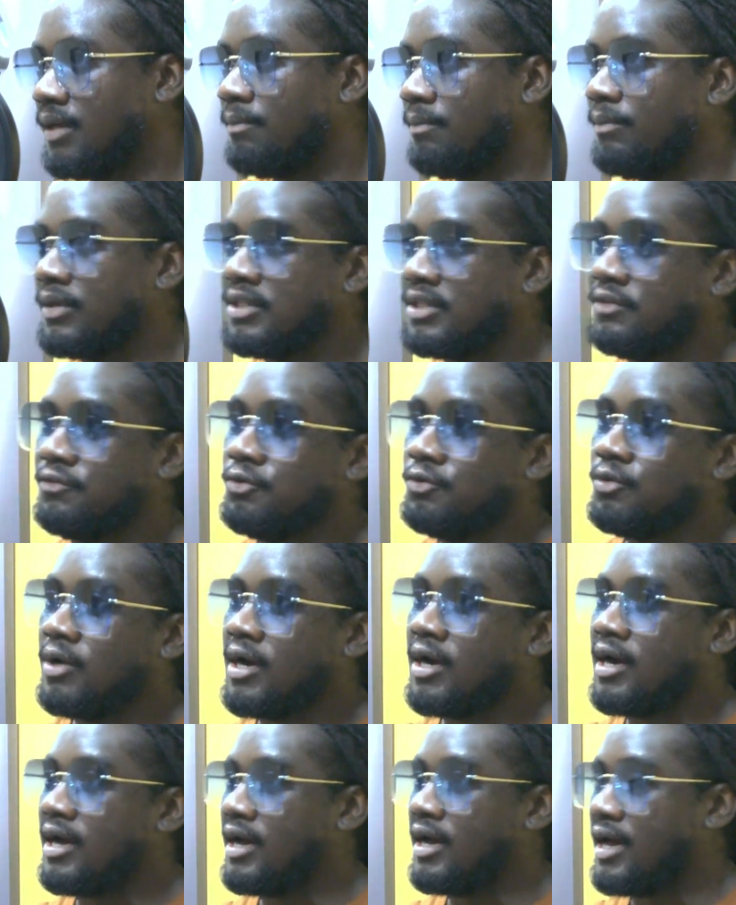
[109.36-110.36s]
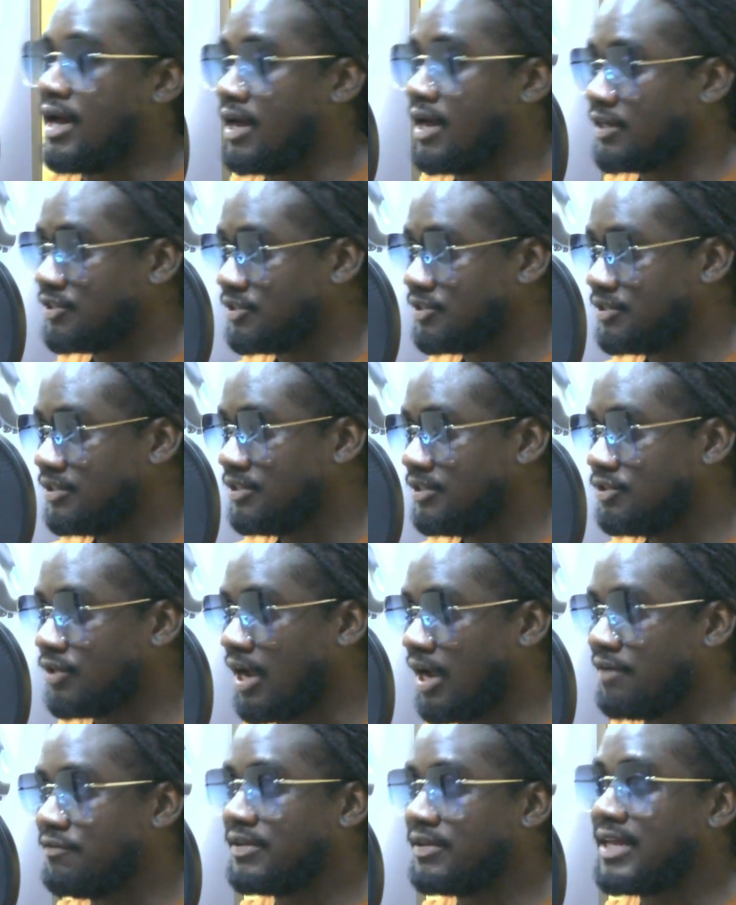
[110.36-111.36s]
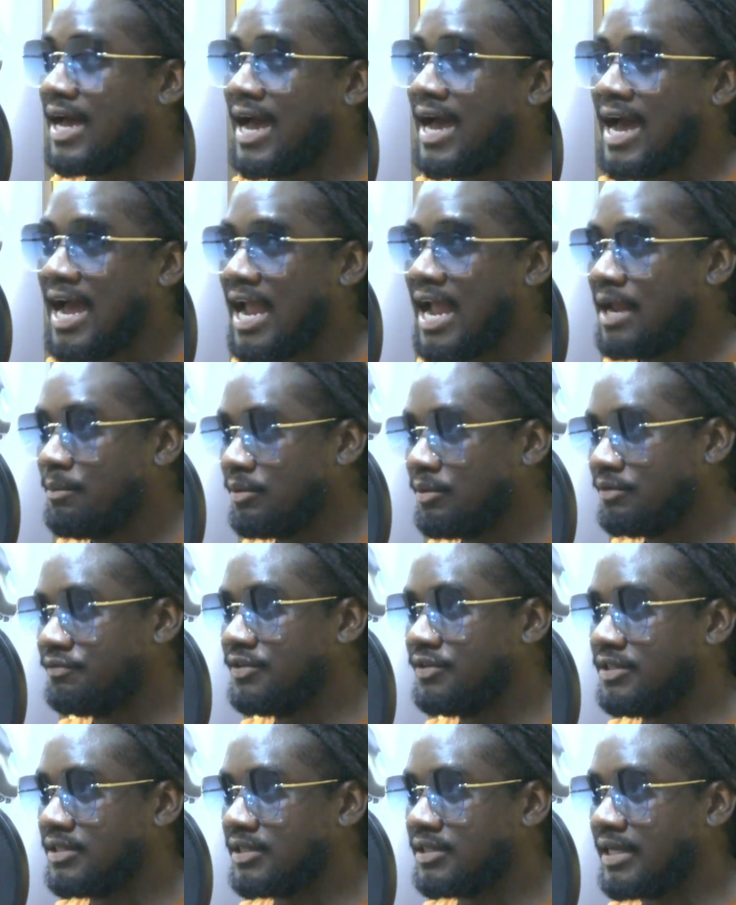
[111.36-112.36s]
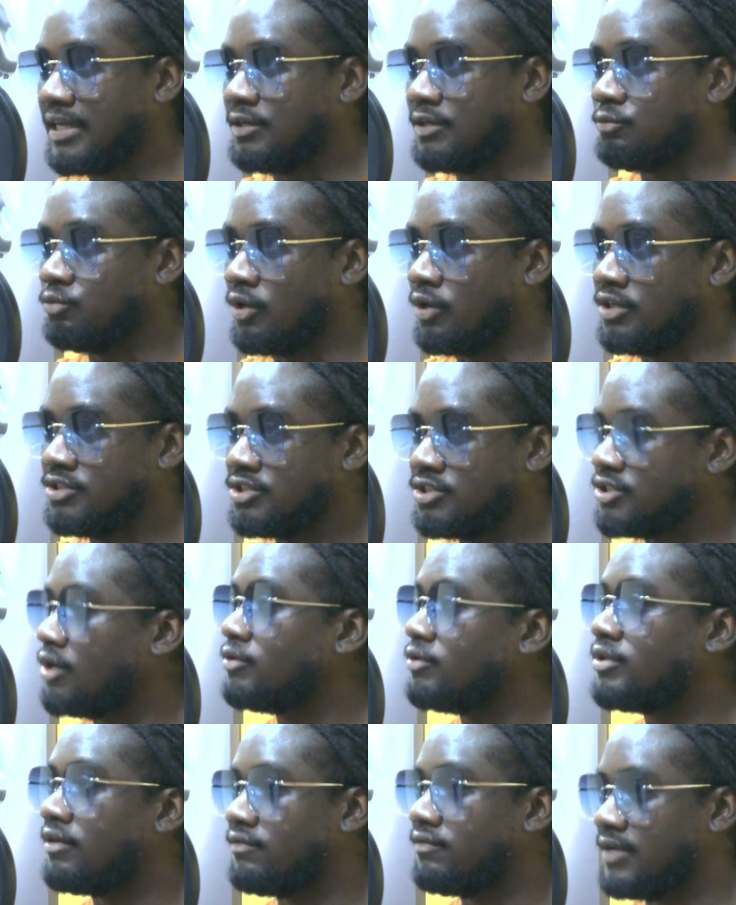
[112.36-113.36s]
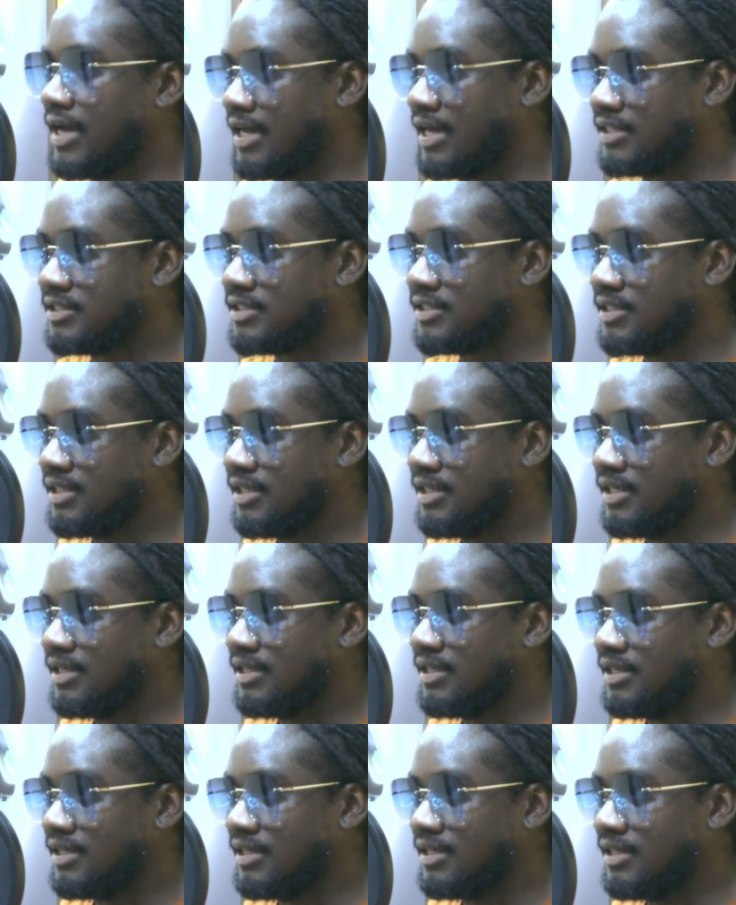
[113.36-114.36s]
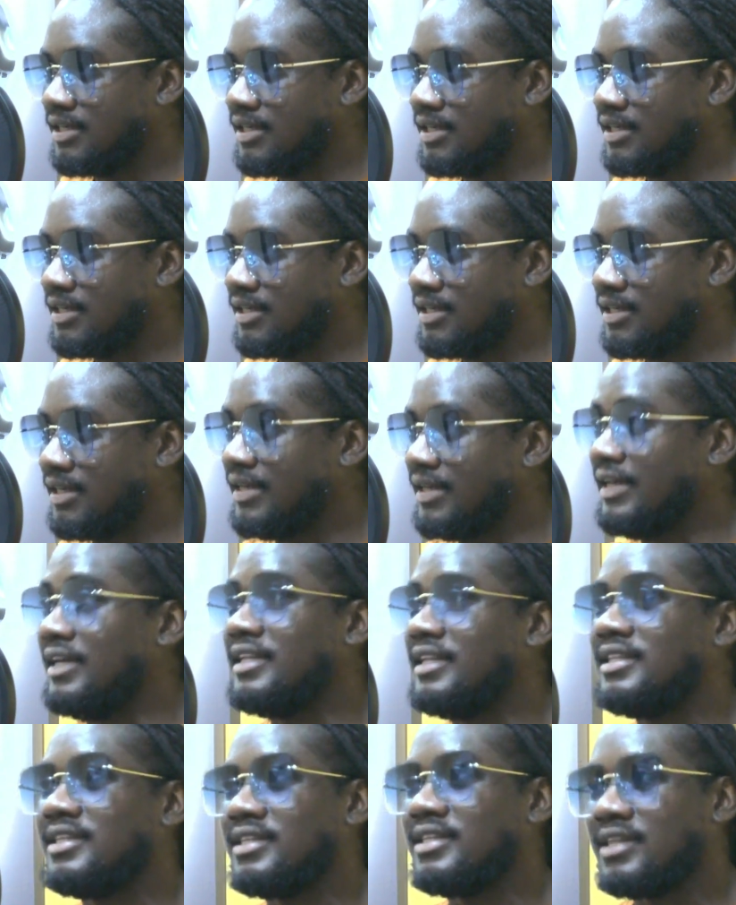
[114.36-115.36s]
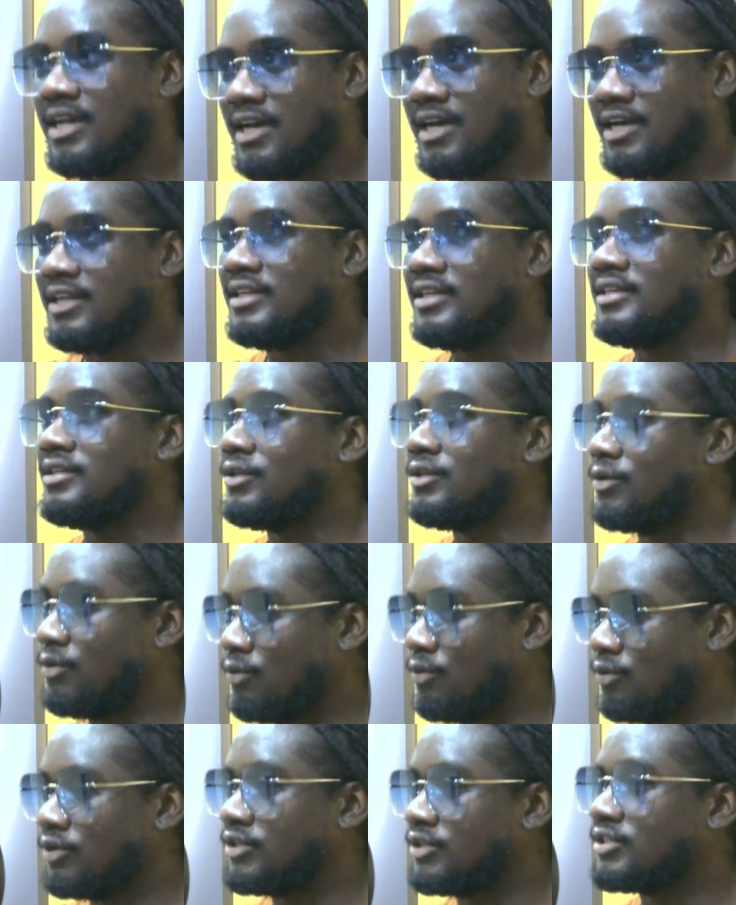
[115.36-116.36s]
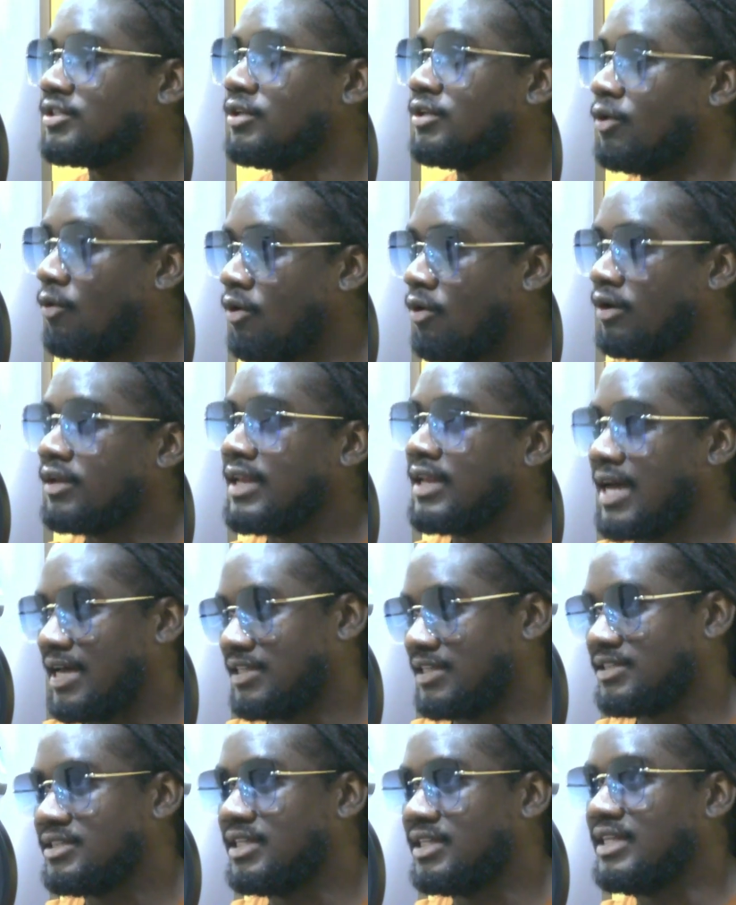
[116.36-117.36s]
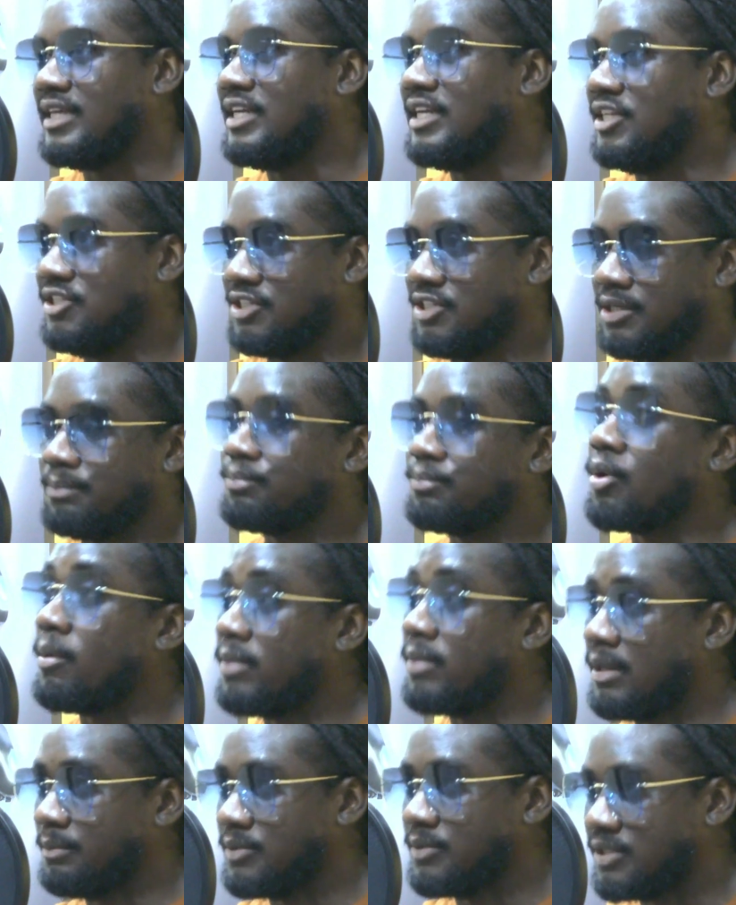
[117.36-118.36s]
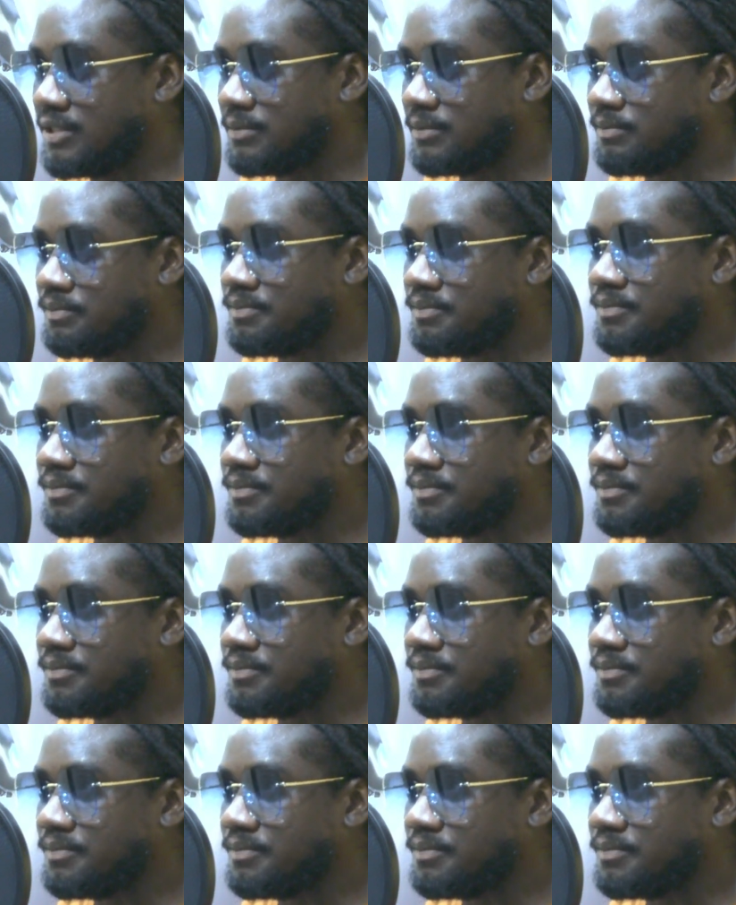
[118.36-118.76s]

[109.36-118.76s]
But if you are actually driving a hybrid vehicle and it runs out of gas, it can cause long-lasting engine problems.